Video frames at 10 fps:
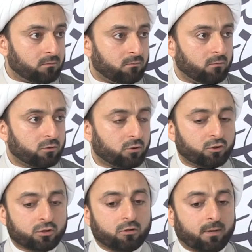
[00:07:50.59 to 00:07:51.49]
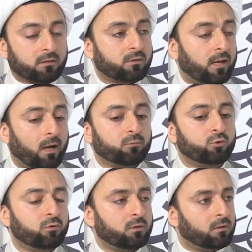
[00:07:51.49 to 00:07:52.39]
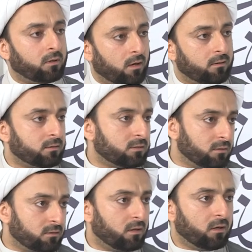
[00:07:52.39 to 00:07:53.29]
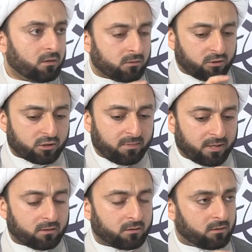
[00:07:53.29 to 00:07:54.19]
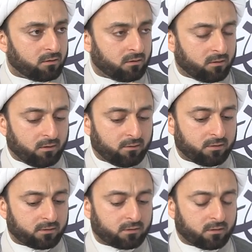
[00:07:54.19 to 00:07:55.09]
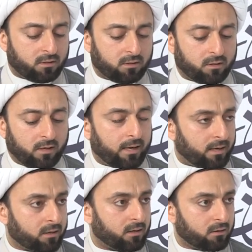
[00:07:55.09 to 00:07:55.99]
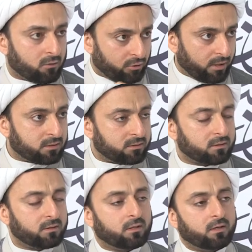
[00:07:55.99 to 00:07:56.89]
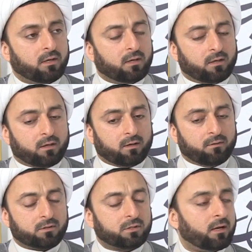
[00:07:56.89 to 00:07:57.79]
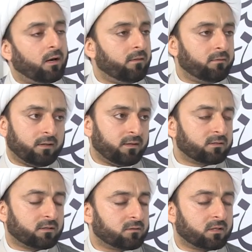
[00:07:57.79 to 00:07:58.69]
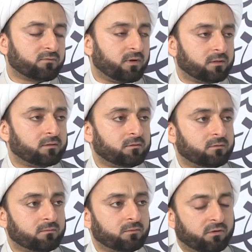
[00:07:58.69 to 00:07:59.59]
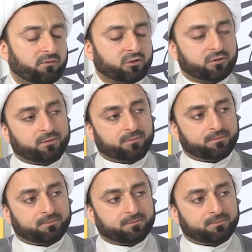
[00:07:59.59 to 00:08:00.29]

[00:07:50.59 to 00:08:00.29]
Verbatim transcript: Okay. So you just go back and say Alhamdulillah. That's it. Mm-hmm. So you just make this uh, correct uh, in the salah, and, and that's it. That's fine. Sufficient.